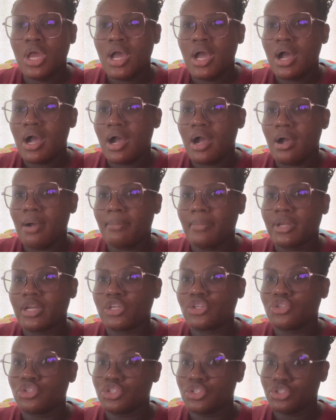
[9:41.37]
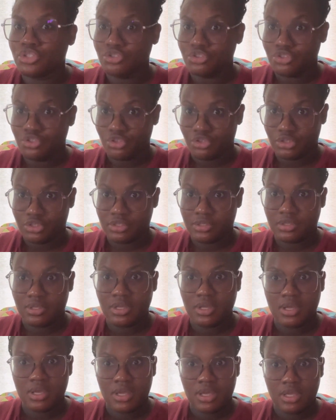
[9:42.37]
And I should just,
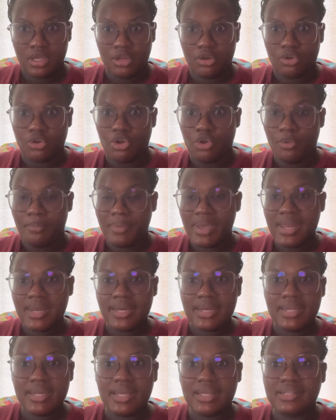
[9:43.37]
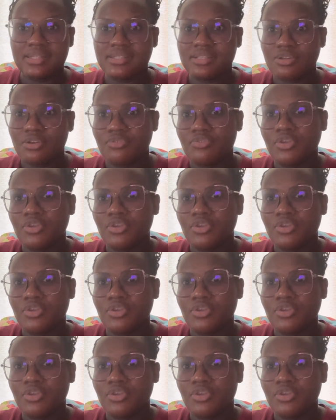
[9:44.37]
no bending and stuff,